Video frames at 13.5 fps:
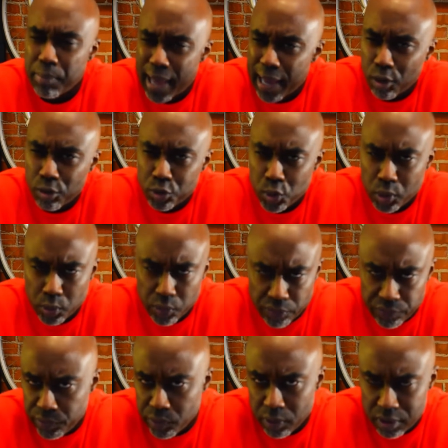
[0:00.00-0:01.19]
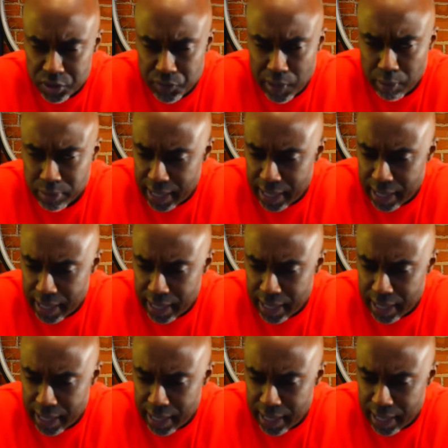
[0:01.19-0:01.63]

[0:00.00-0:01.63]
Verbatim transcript: back on doing a review on this fragrance.